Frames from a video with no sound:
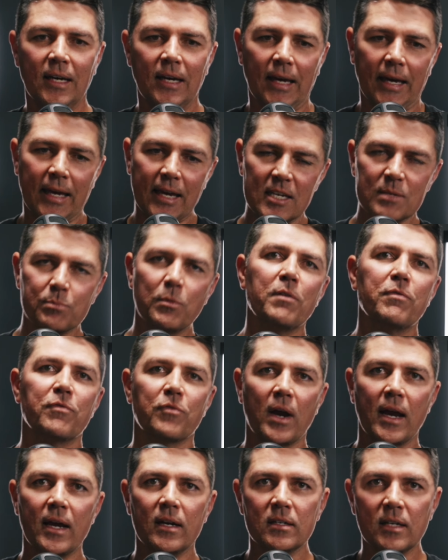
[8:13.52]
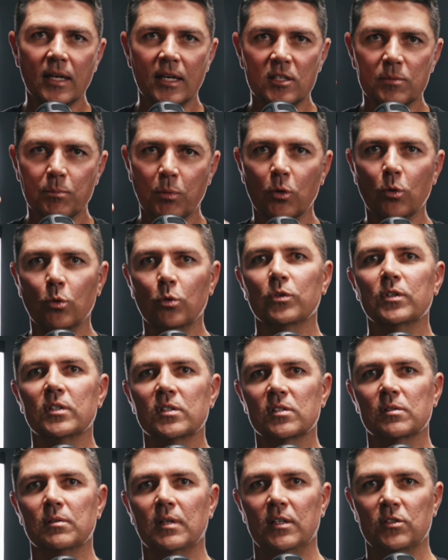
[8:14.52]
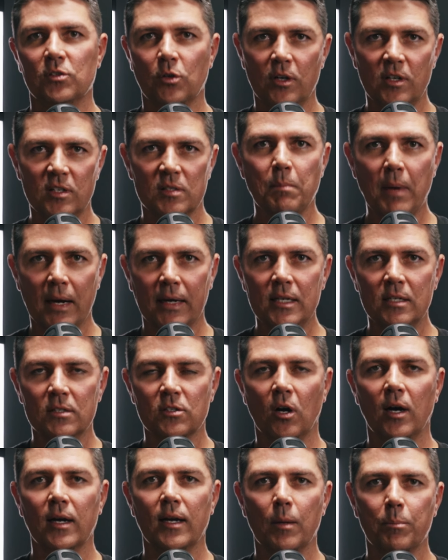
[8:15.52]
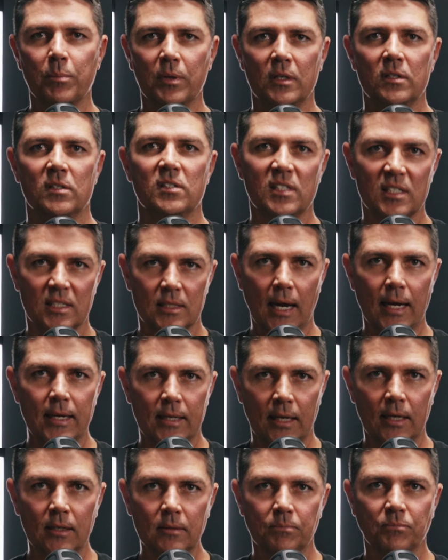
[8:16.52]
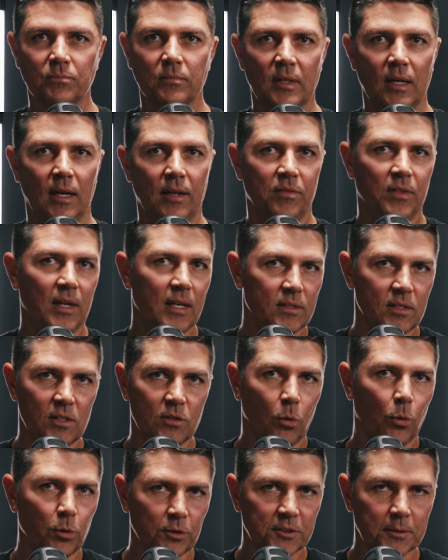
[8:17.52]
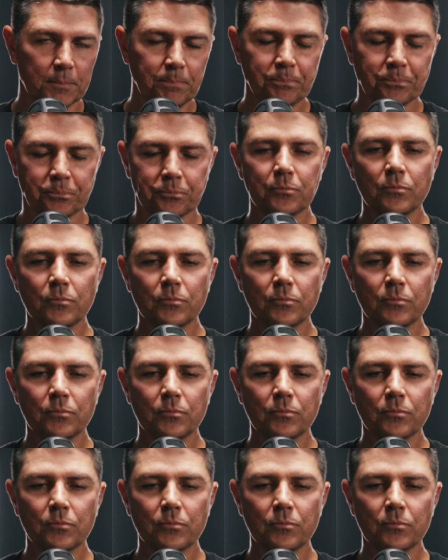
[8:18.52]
here's my friend. He's got his money tied up in staking and thinks he's awesome.